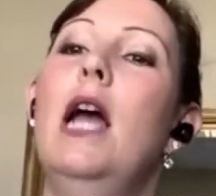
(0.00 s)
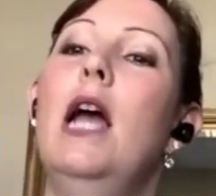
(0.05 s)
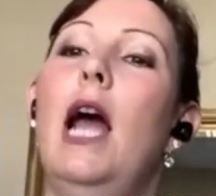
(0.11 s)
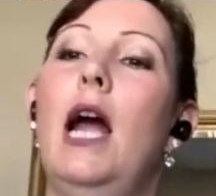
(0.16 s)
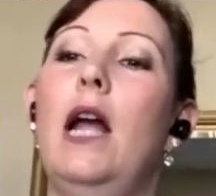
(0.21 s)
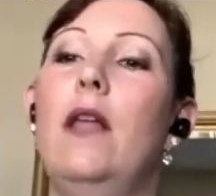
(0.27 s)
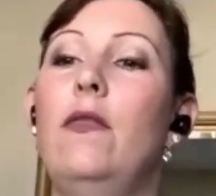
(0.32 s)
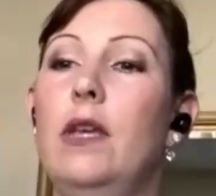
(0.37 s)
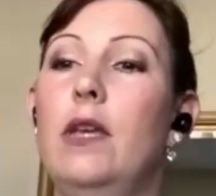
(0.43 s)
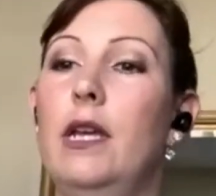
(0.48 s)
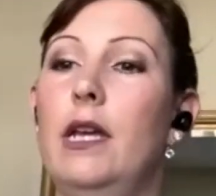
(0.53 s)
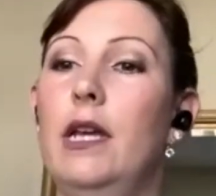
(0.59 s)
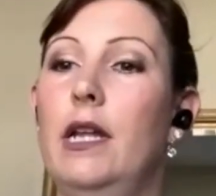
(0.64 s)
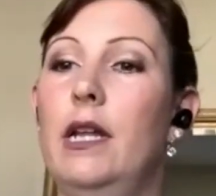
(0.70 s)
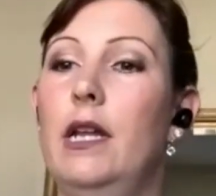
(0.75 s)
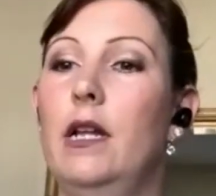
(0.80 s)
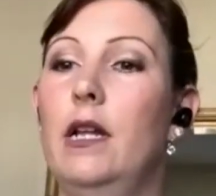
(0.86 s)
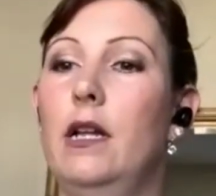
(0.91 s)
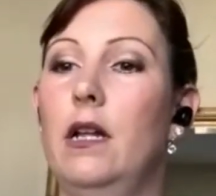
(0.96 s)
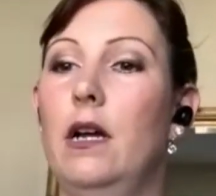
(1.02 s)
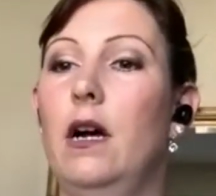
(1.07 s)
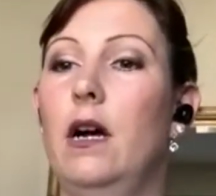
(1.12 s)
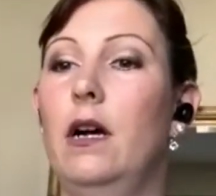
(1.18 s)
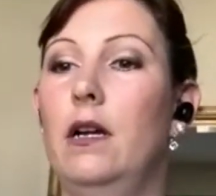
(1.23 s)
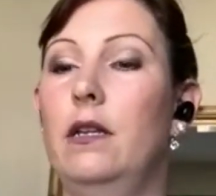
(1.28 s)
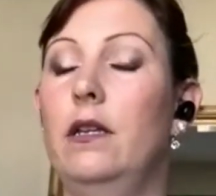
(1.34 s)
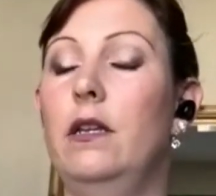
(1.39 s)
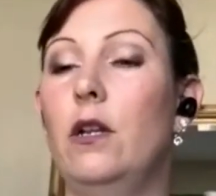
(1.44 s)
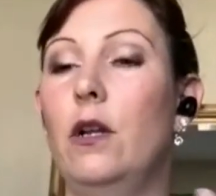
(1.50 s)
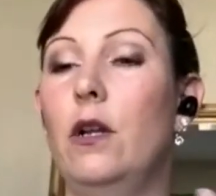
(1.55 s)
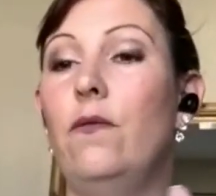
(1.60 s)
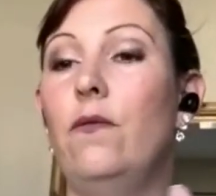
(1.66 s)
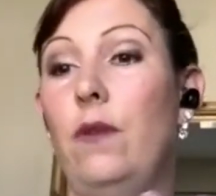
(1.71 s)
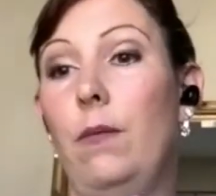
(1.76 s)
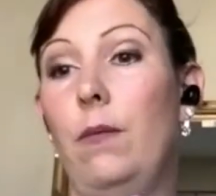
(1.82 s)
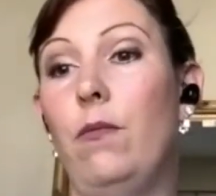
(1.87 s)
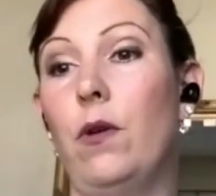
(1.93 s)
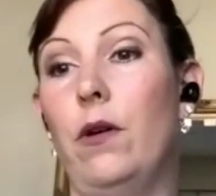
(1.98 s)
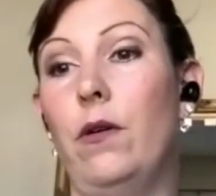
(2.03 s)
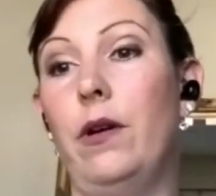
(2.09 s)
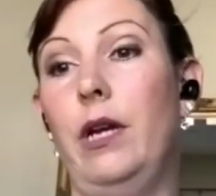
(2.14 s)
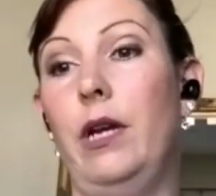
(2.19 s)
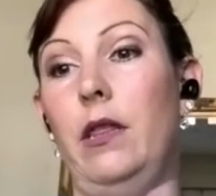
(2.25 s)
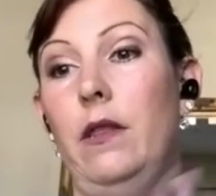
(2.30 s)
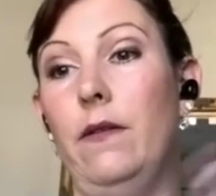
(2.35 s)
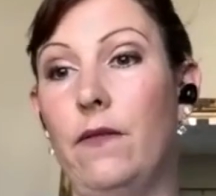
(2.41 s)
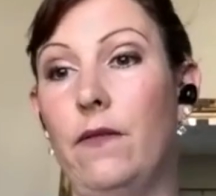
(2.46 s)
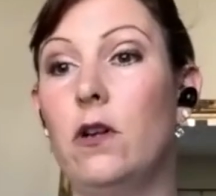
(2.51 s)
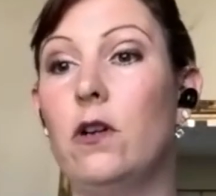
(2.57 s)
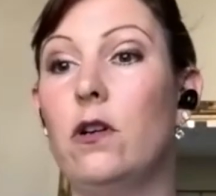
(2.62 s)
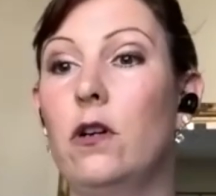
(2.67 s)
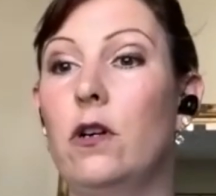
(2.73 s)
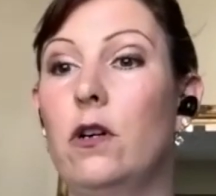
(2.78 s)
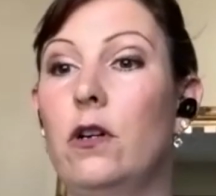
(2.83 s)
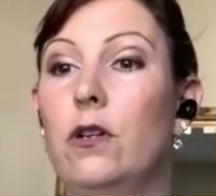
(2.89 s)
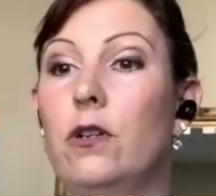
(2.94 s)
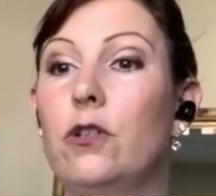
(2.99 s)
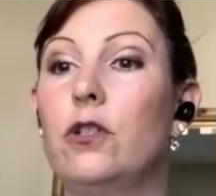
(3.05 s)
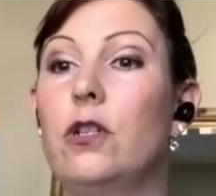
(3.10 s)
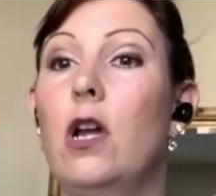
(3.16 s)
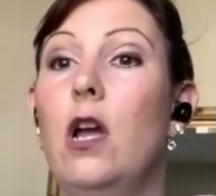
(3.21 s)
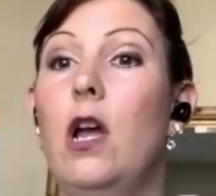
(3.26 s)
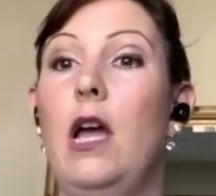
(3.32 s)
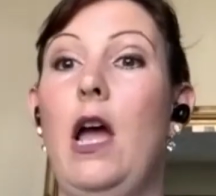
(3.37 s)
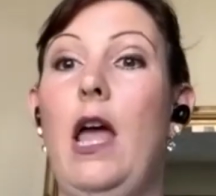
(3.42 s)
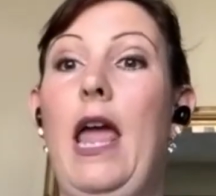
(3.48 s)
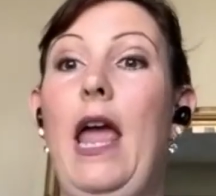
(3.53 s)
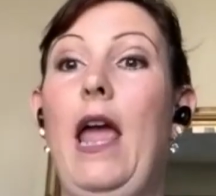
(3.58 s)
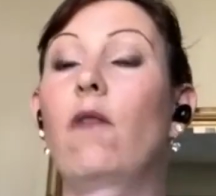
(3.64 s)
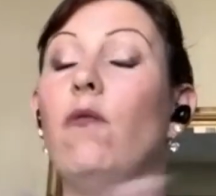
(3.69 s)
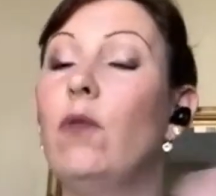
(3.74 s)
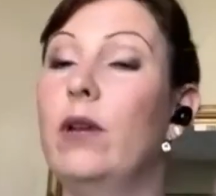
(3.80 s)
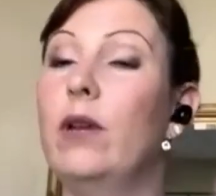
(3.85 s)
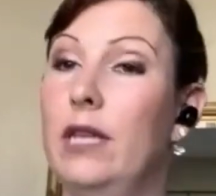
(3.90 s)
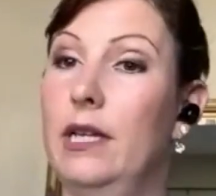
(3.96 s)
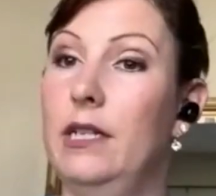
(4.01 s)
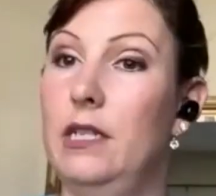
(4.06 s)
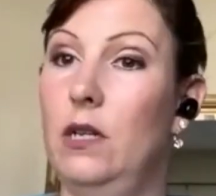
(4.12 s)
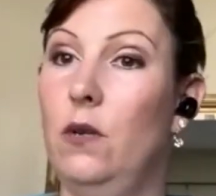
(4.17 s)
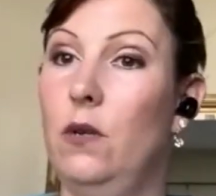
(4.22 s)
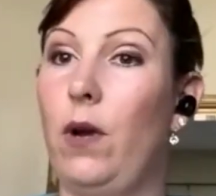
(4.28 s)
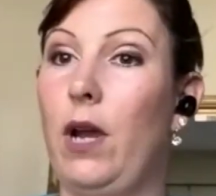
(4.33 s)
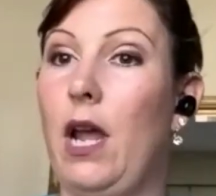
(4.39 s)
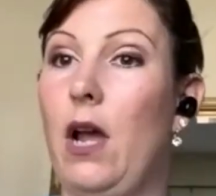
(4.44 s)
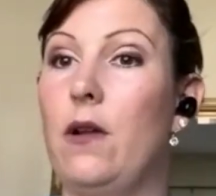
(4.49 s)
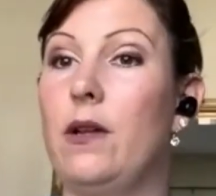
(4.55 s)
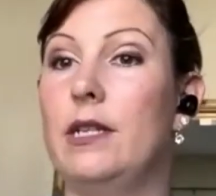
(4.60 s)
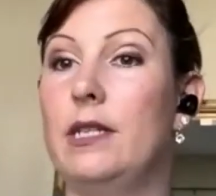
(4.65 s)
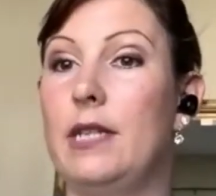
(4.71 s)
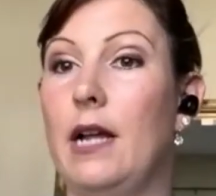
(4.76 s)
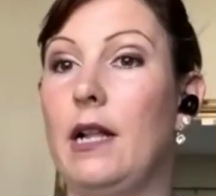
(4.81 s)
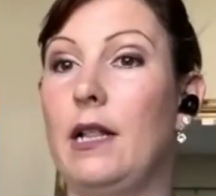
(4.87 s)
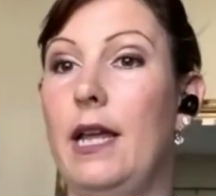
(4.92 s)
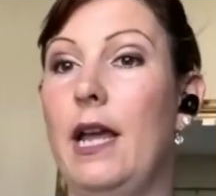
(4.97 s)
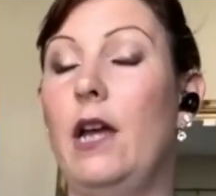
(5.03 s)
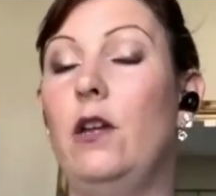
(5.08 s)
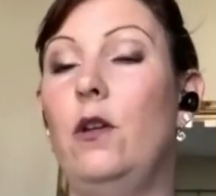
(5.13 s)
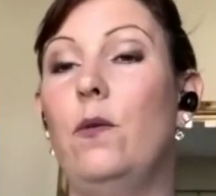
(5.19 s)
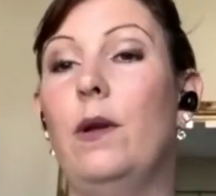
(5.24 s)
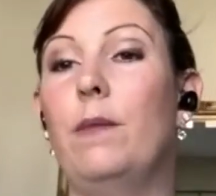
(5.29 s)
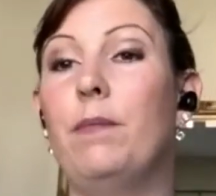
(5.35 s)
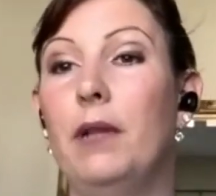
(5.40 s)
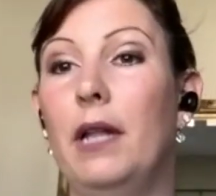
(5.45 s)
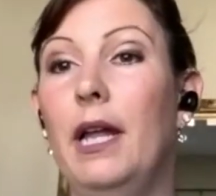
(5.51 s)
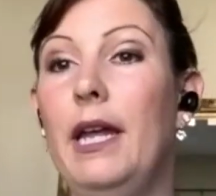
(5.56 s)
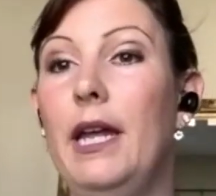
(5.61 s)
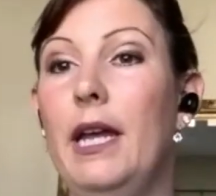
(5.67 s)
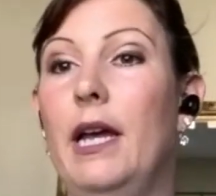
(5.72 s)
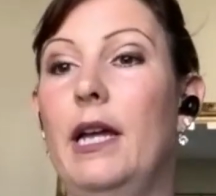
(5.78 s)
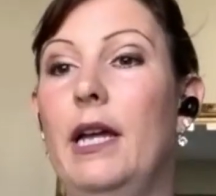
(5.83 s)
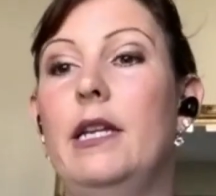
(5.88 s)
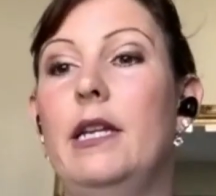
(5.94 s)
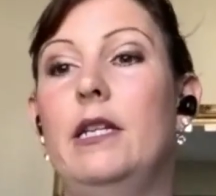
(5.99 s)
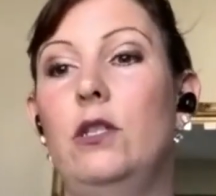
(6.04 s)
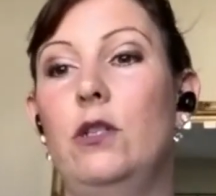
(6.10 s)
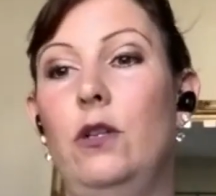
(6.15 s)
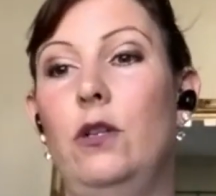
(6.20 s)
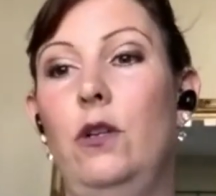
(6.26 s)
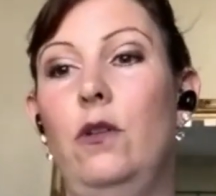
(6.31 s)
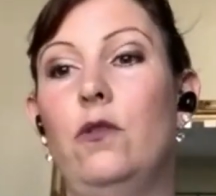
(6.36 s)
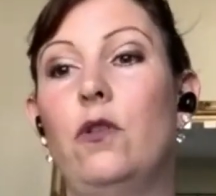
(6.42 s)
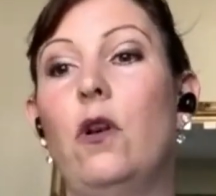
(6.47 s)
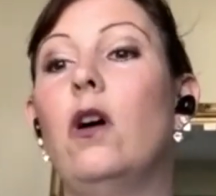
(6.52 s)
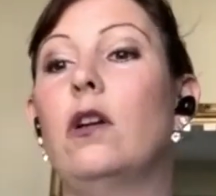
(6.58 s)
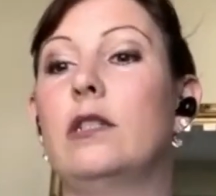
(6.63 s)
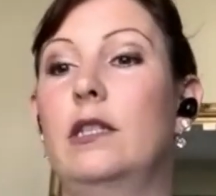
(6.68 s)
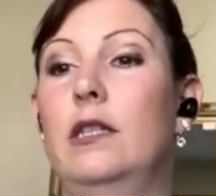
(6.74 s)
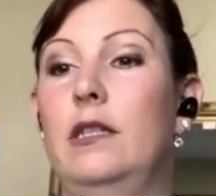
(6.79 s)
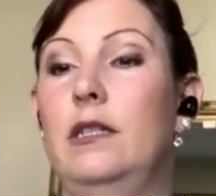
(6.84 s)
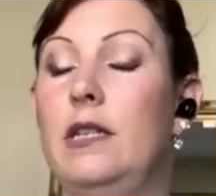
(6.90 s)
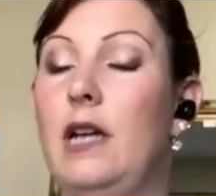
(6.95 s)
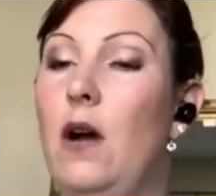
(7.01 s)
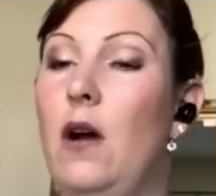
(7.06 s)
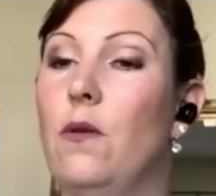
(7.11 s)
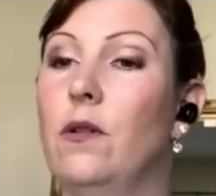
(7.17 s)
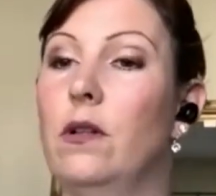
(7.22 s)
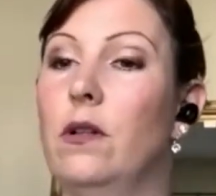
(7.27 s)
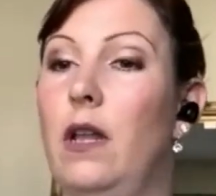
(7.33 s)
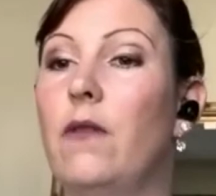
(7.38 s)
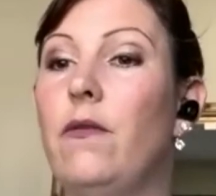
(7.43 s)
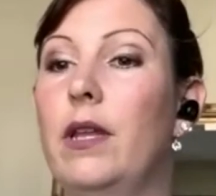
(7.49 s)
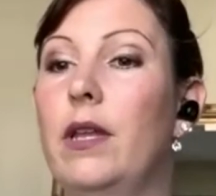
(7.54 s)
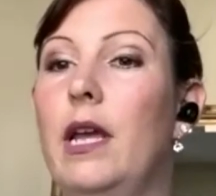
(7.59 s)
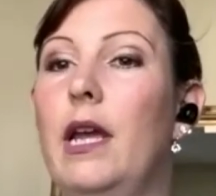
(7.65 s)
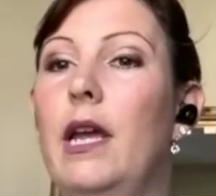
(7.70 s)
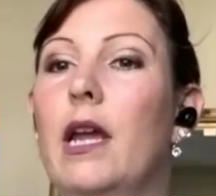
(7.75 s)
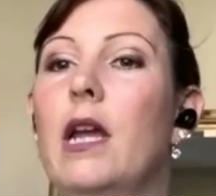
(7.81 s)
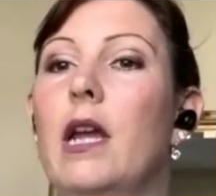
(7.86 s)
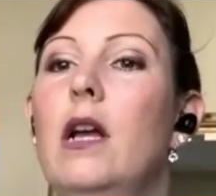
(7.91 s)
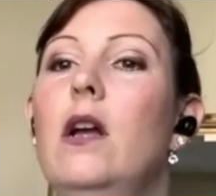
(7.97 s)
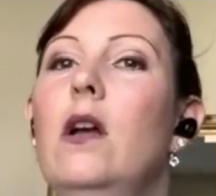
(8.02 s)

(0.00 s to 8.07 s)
And then on, you know, February the 1st, everything didn't work out exactly how you had planned. And so you toss in the towel on everything.